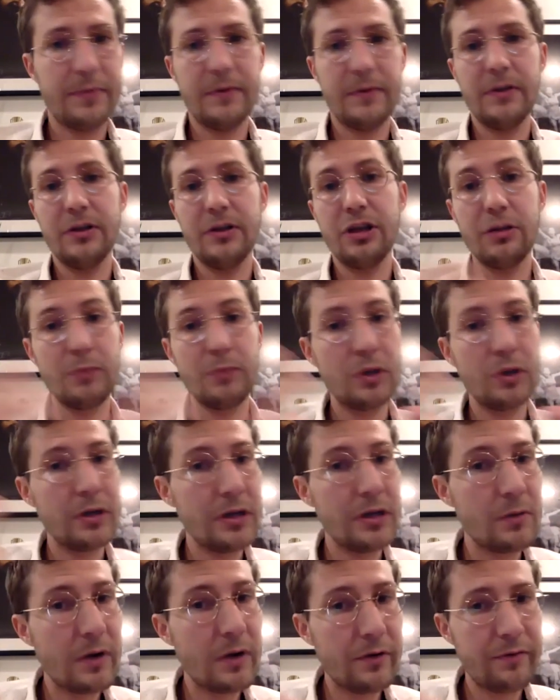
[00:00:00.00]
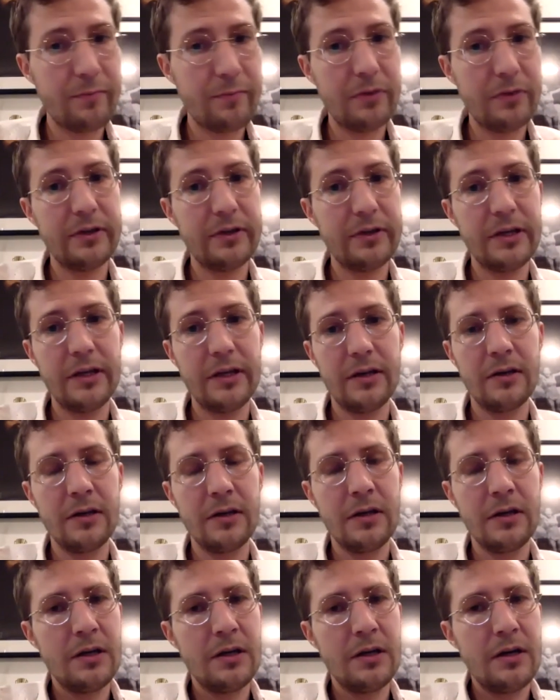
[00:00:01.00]
and community wealth building.
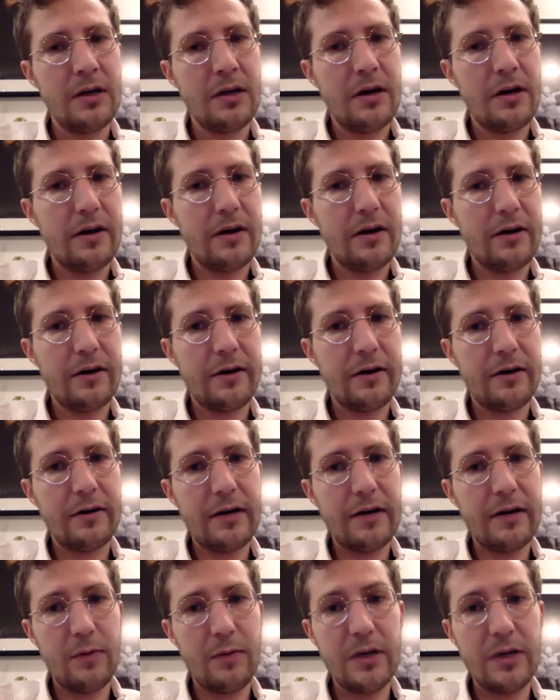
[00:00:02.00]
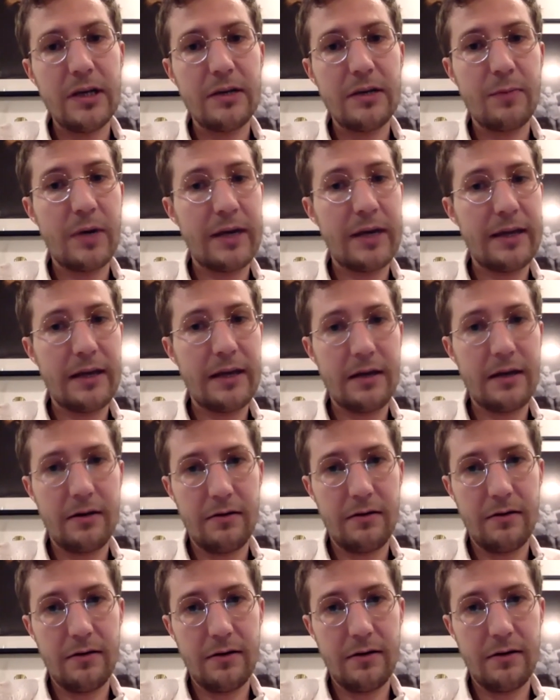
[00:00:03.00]
And we need to break that
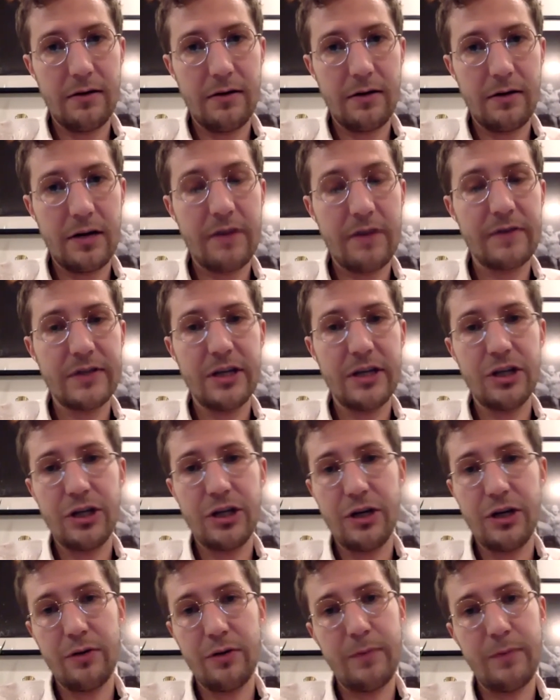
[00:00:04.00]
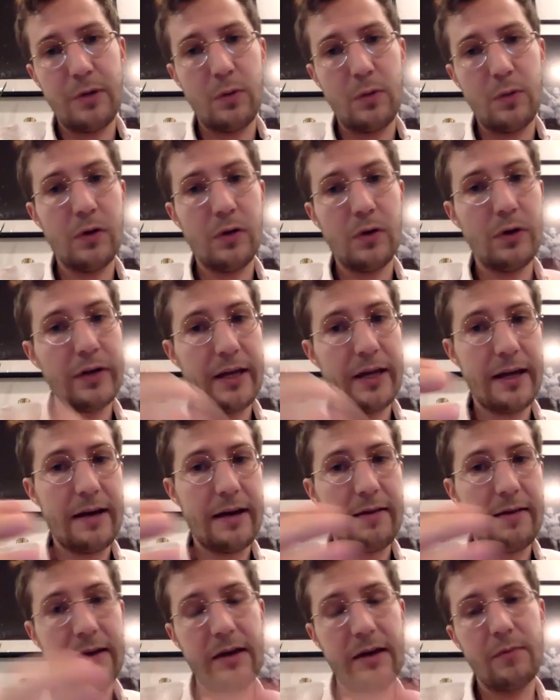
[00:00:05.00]
conversation open. We're looking
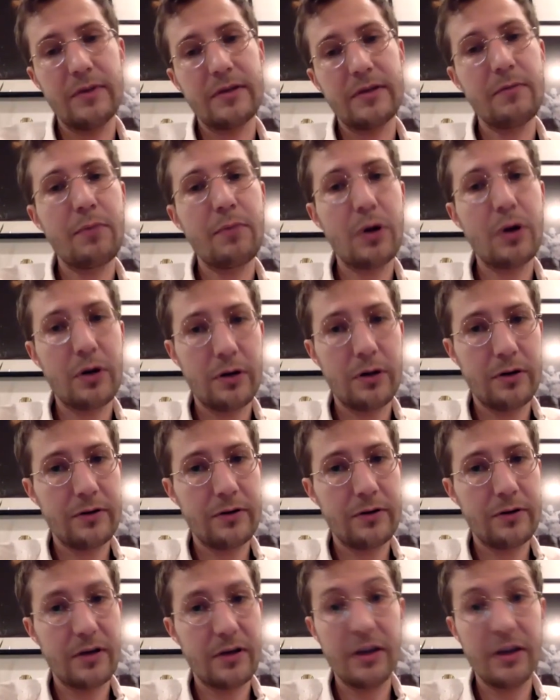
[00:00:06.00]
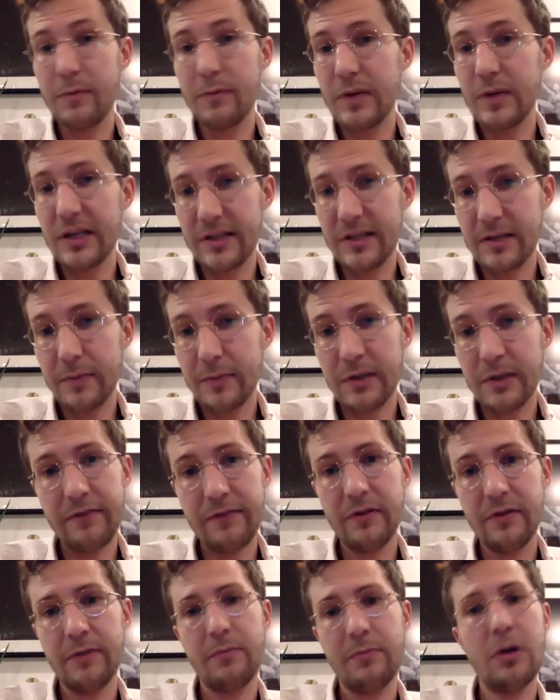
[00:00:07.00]
at that with some partners on the municipal
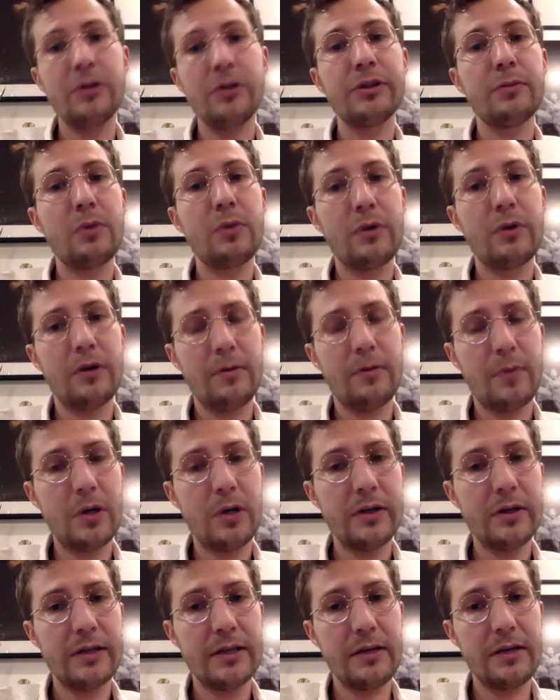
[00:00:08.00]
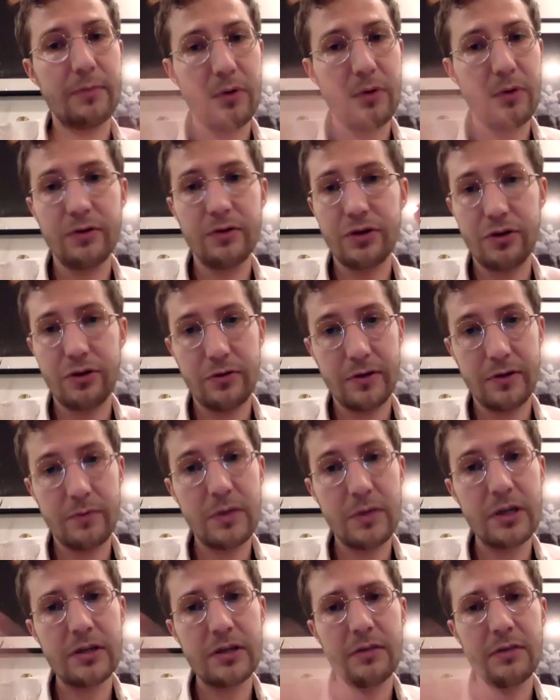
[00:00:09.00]
level in Baltimore, a policy approach towards
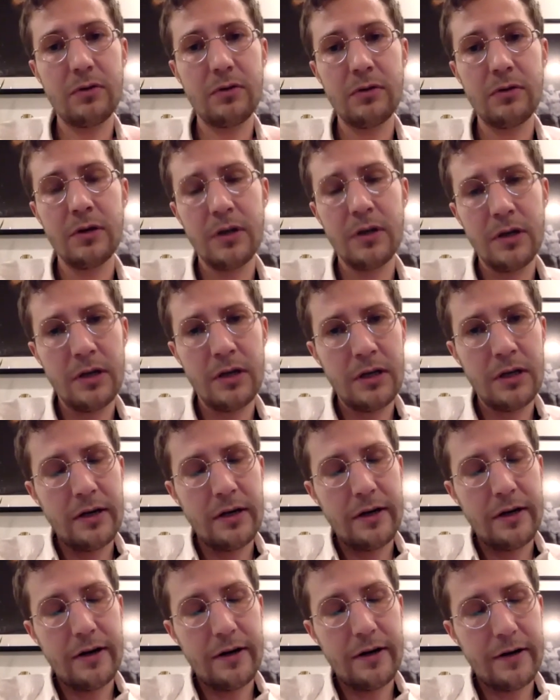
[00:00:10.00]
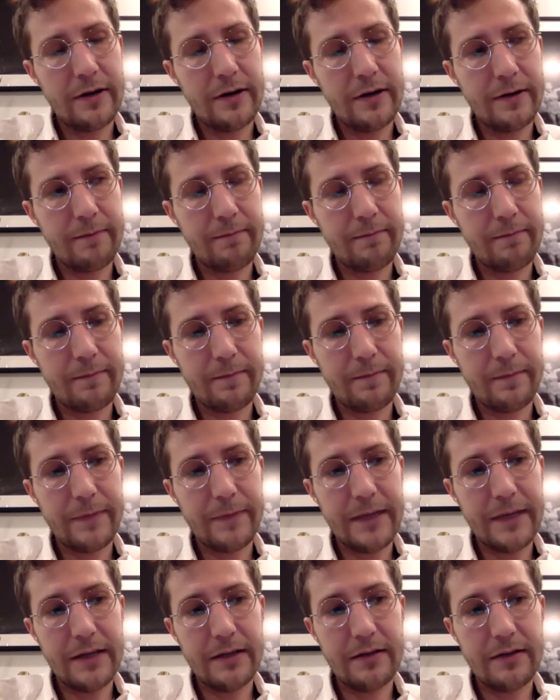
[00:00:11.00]
municipal, and
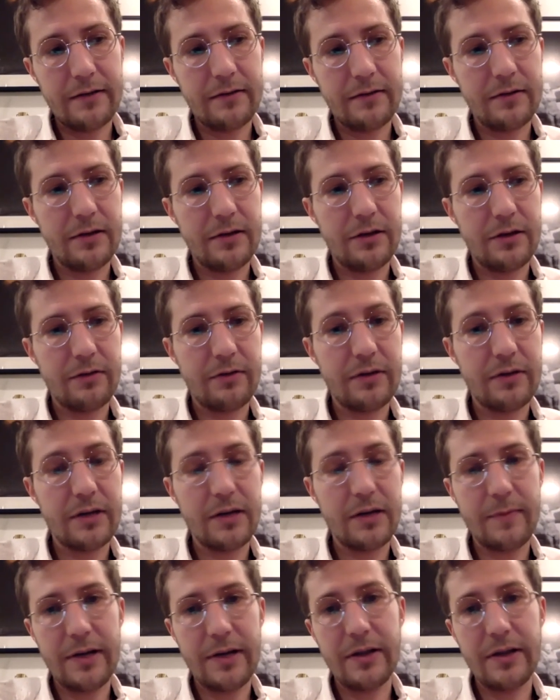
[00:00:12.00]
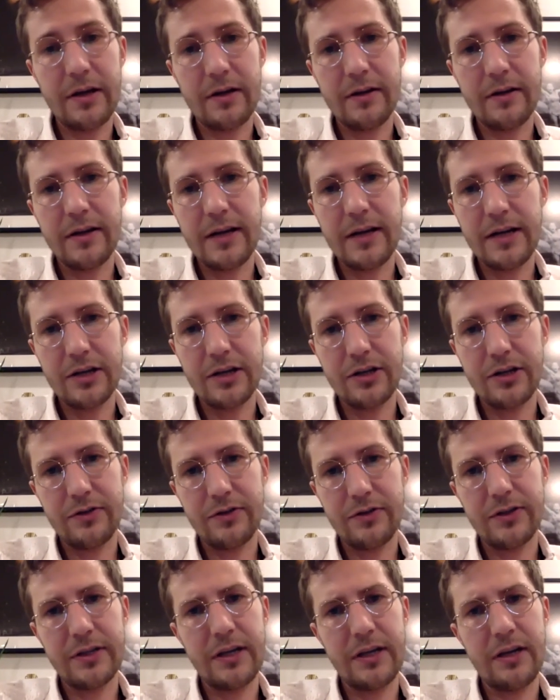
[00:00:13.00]
thinking about that on the national
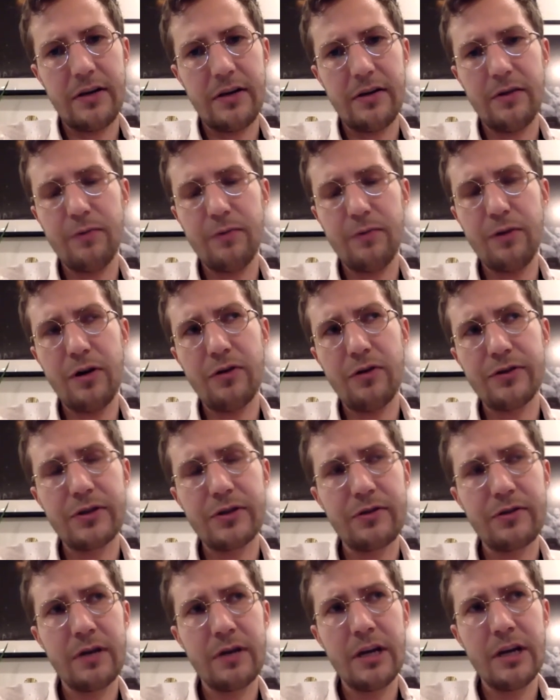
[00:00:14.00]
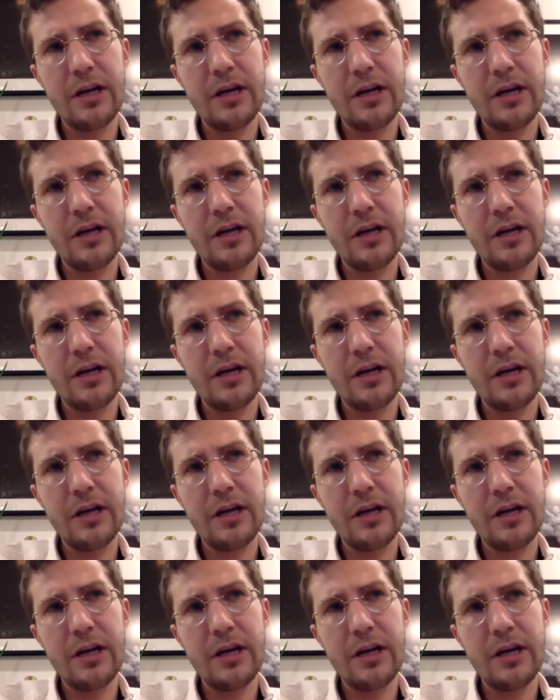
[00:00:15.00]
scale, and also